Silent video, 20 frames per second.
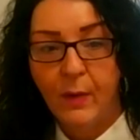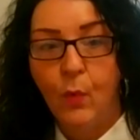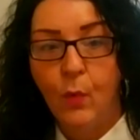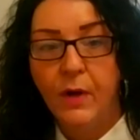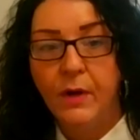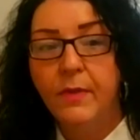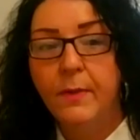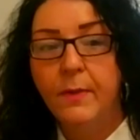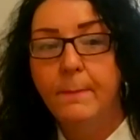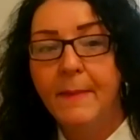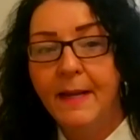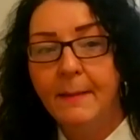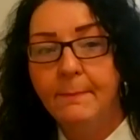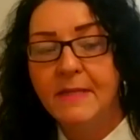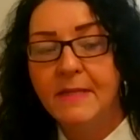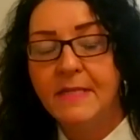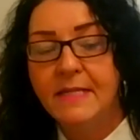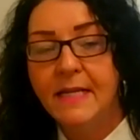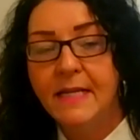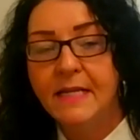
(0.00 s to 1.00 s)
One of the main
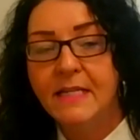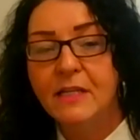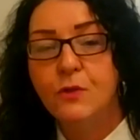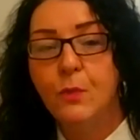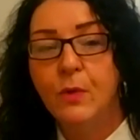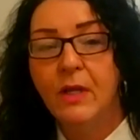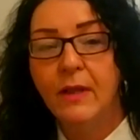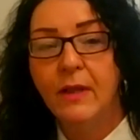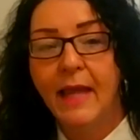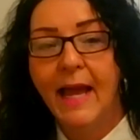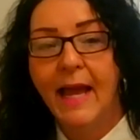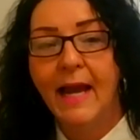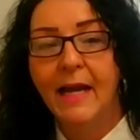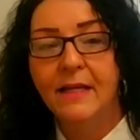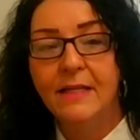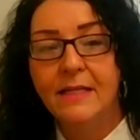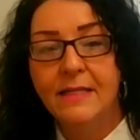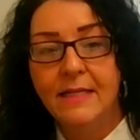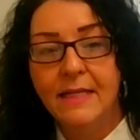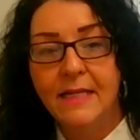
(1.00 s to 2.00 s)
mistakes is we lack
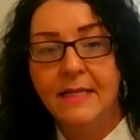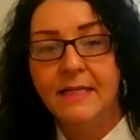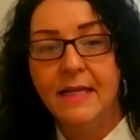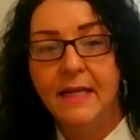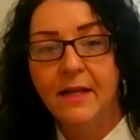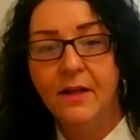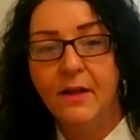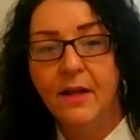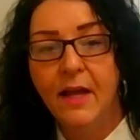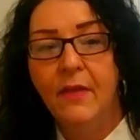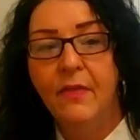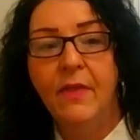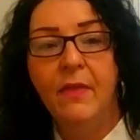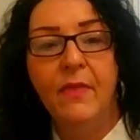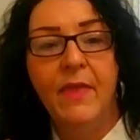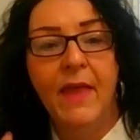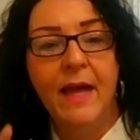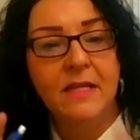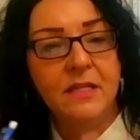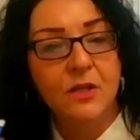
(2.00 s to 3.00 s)
detail, and then
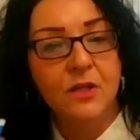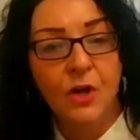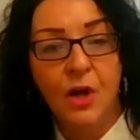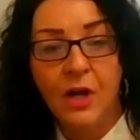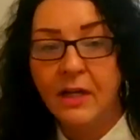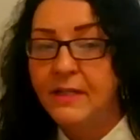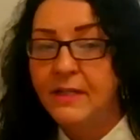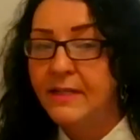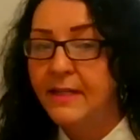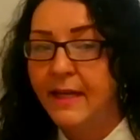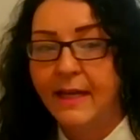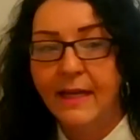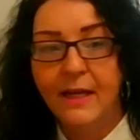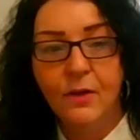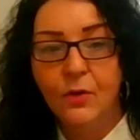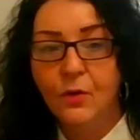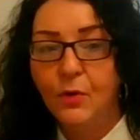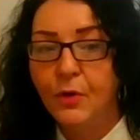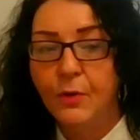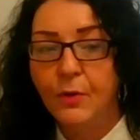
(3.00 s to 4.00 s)
that's not a
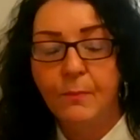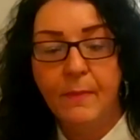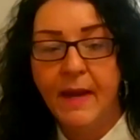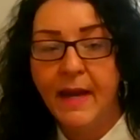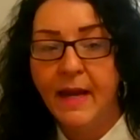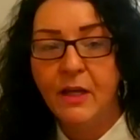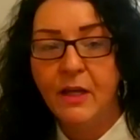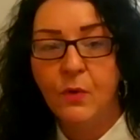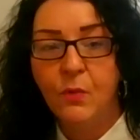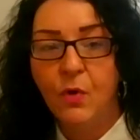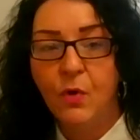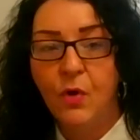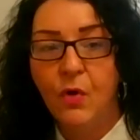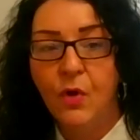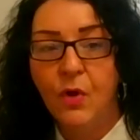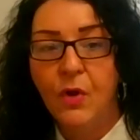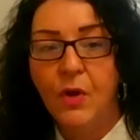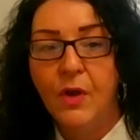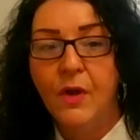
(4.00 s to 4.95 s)
tailored manual.